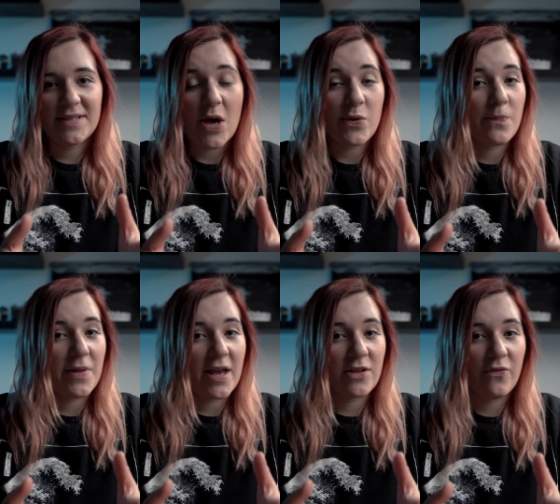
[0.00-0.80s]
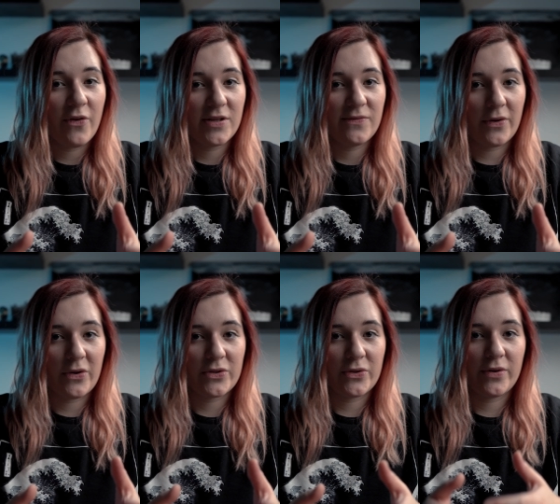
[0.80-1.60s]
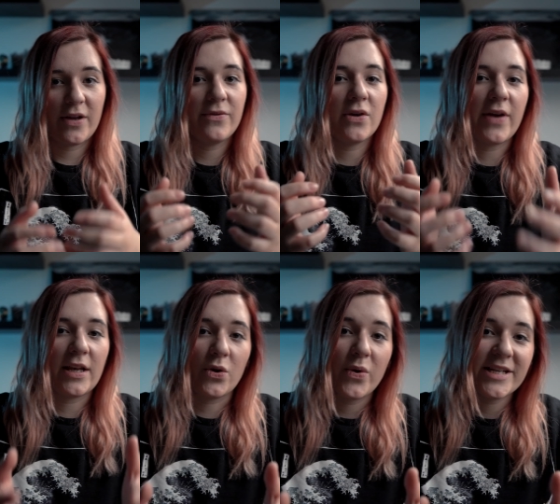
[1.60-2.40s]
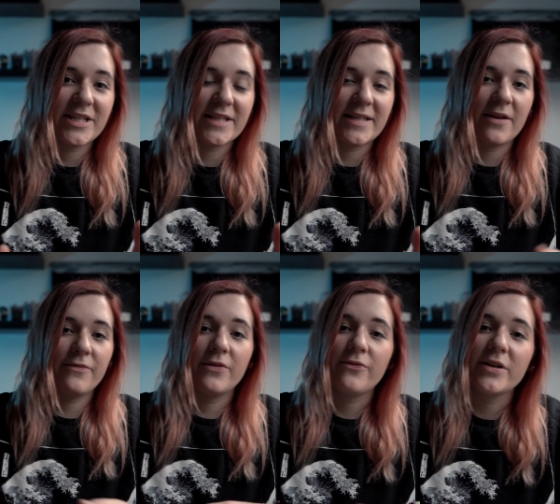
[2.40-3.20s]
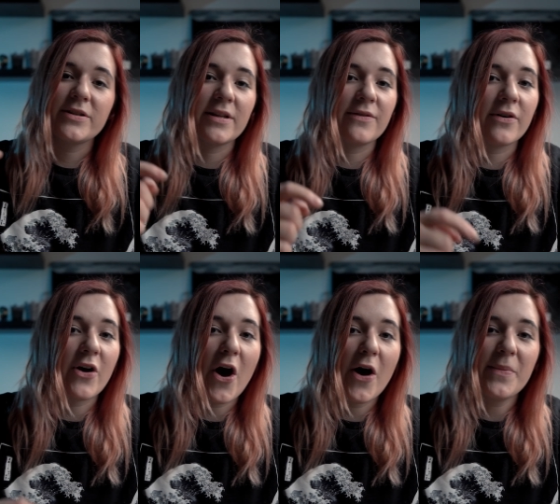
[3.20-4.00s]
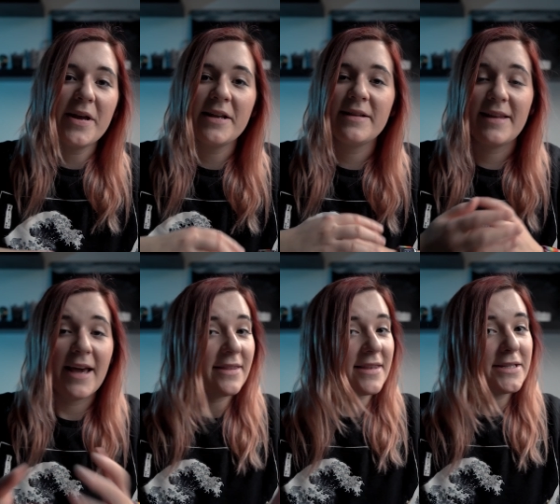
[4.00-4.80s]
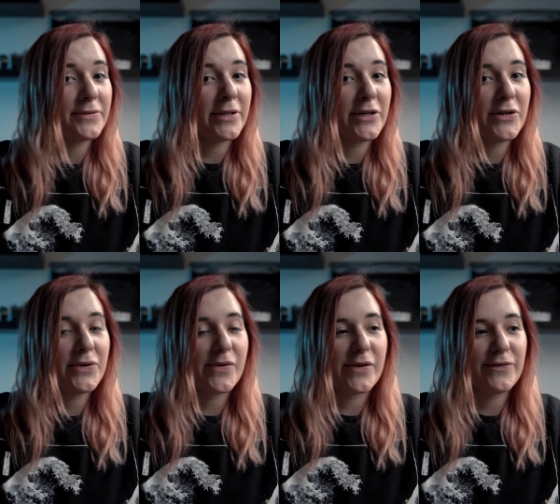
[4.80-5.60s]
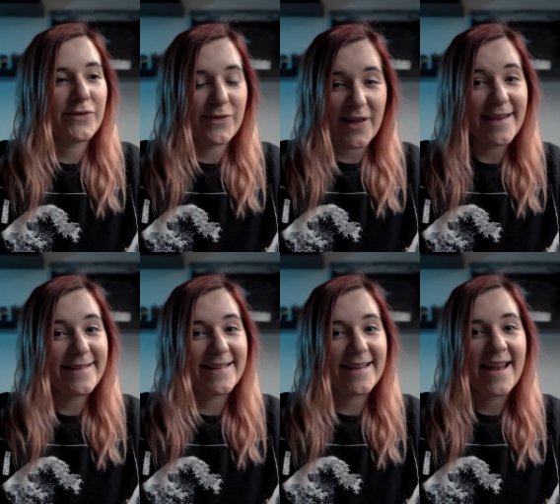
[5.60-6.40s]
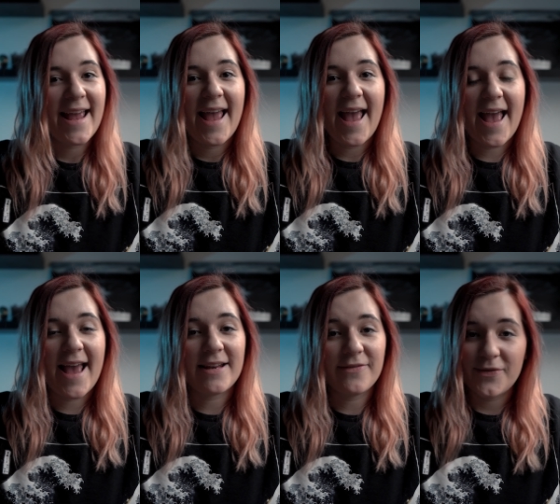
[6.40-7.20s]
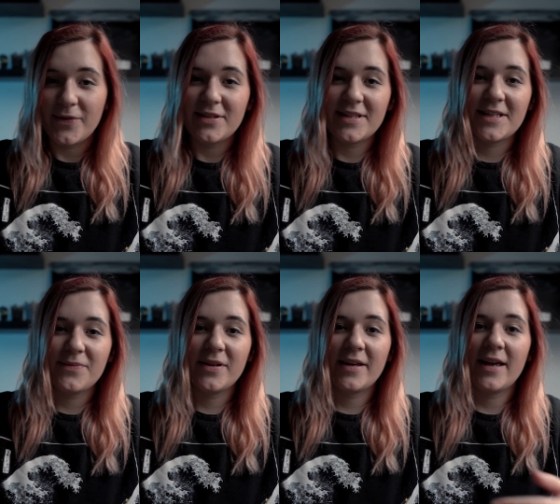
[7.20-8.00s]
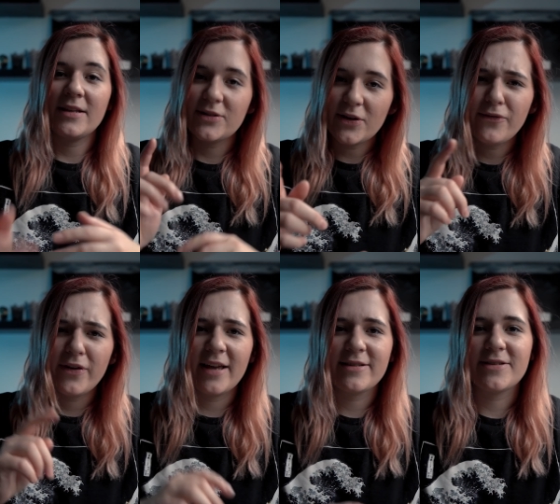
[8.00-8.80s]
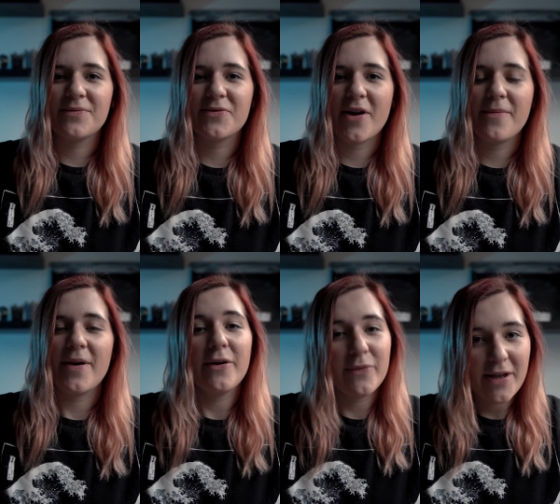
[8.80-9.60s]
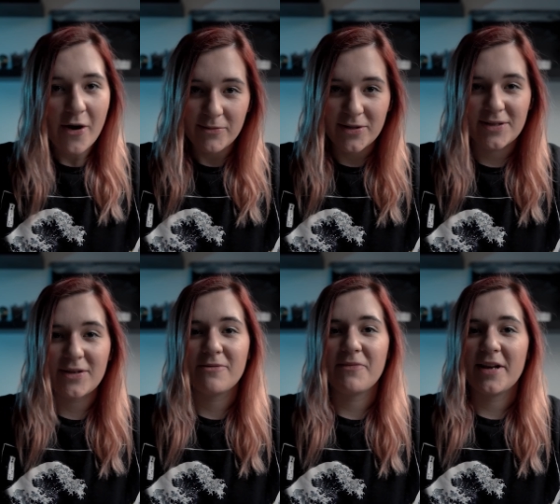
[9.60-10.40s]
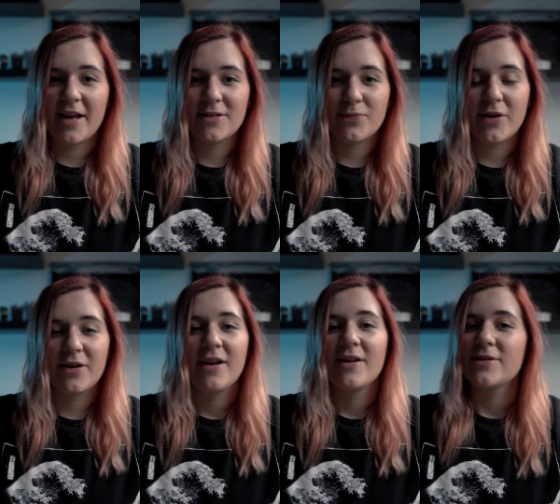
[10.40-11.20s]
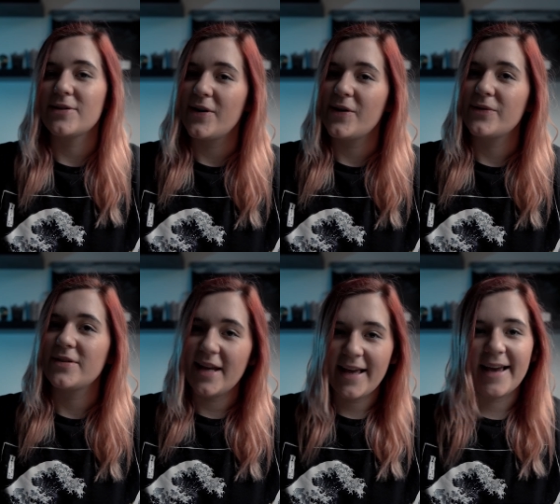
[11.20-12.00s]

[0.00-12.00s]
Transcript: is how you plan your first photo shoot. If you have any questions left, feel free to leave a comment, like this video if you liked it, and if you want to see me again, don't forget to subscribe. I really hope to see you in my next one, so take